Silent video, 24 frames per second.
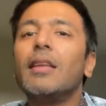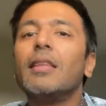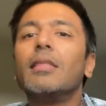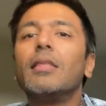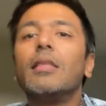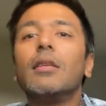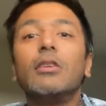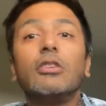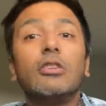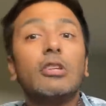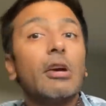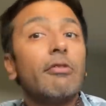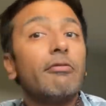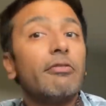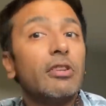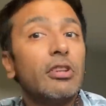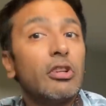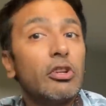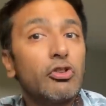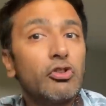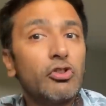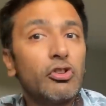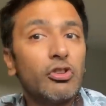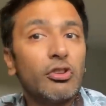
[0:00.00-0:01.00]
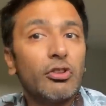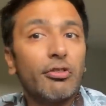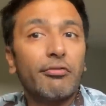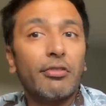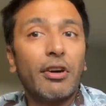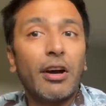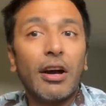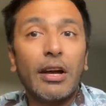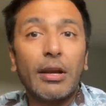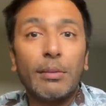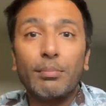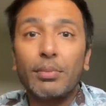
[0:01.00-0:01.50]
The definition of
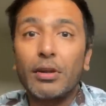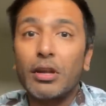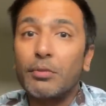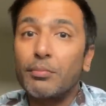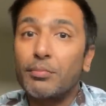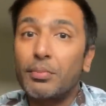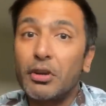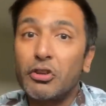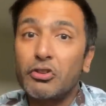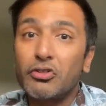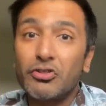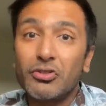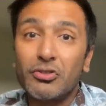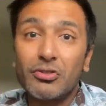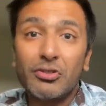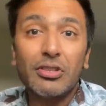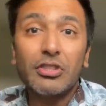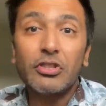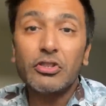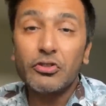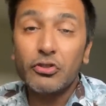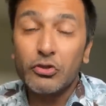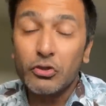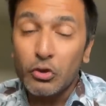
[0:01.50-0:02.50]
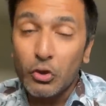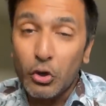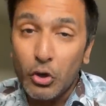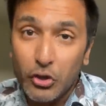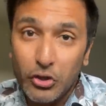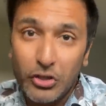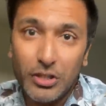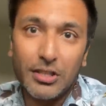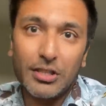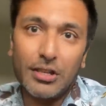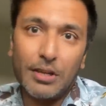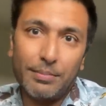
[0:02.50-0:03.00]
high blood pressure is
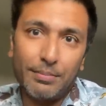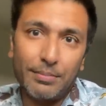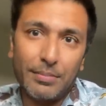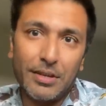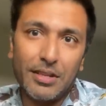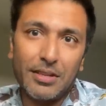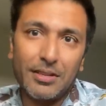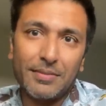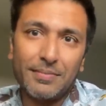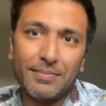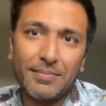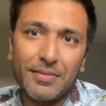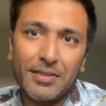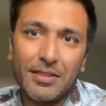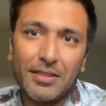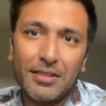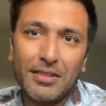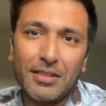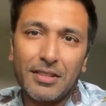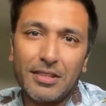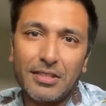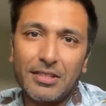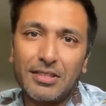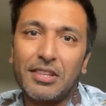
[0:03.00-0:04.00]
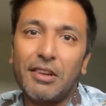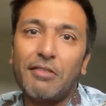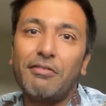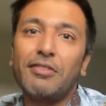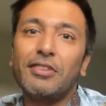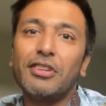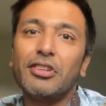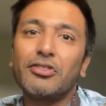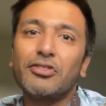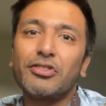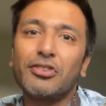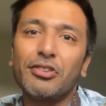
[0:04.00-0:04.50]
not a number. The
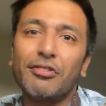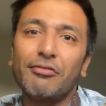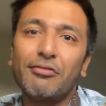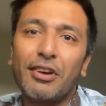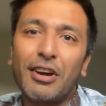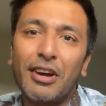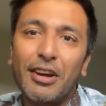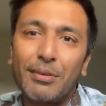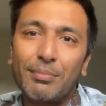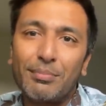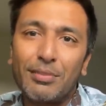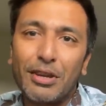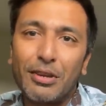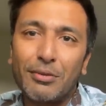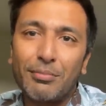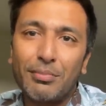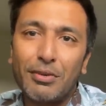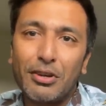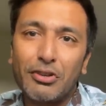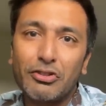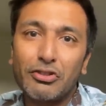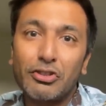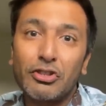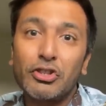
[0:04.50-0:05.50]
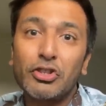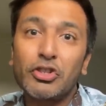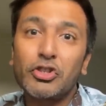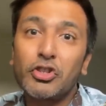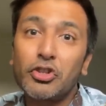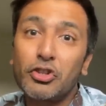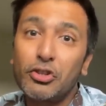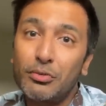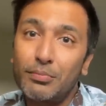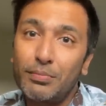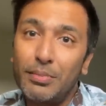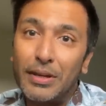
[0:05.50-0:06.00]
definition of high blood pressure
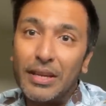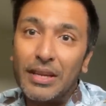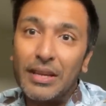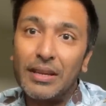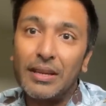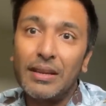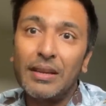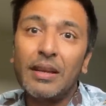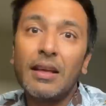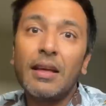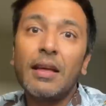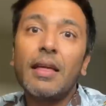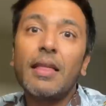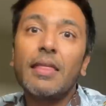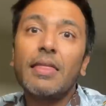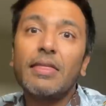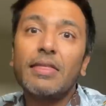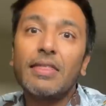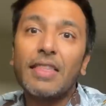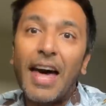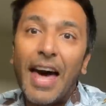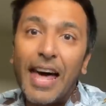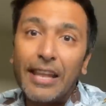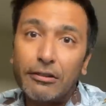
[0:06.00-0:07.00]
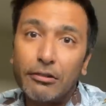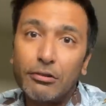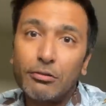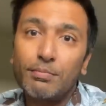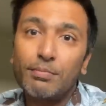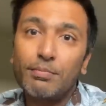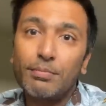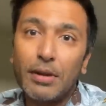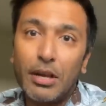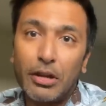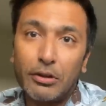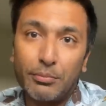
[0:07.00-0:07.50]
should be that
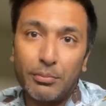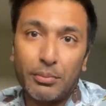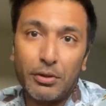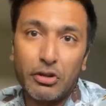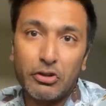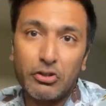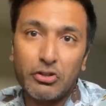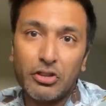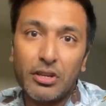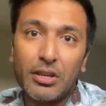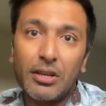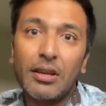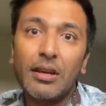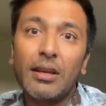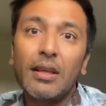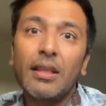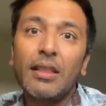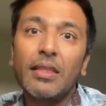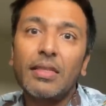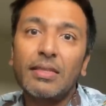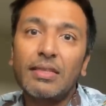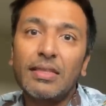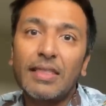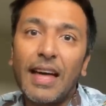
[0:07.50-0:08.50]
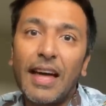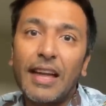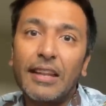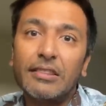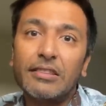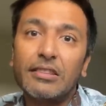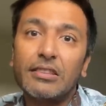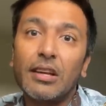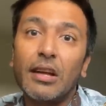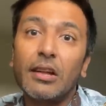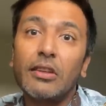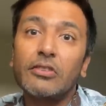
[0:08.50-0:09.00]
blood pressure
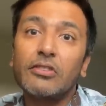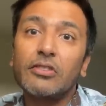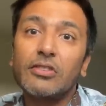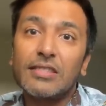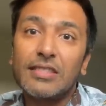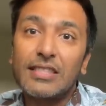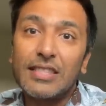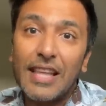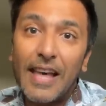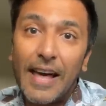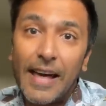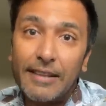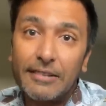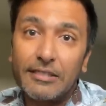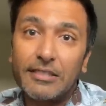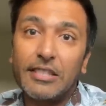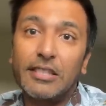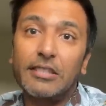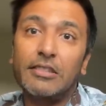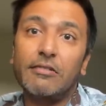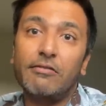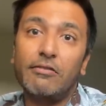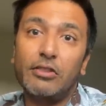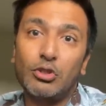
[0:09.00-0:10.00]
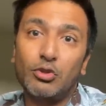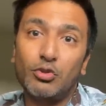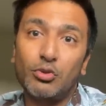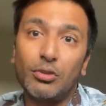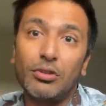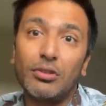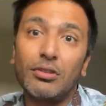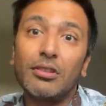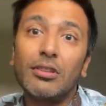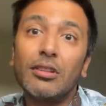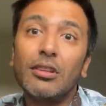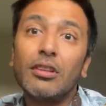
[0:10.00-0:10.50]
that does that
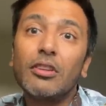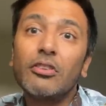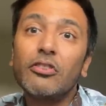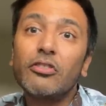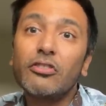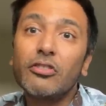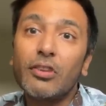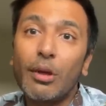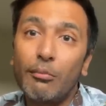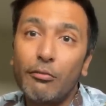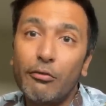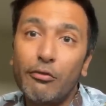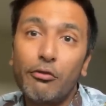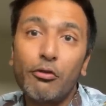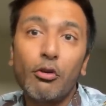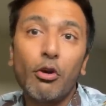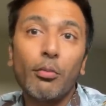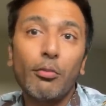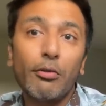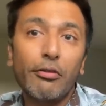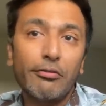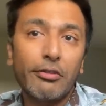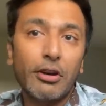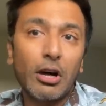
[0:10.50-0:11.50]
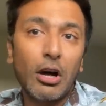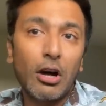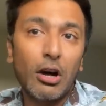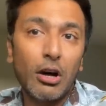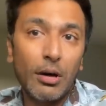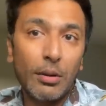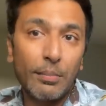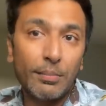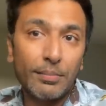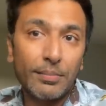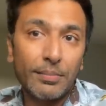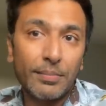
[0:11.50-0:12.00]
individual some form of
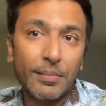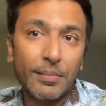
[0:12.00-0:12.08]
harm.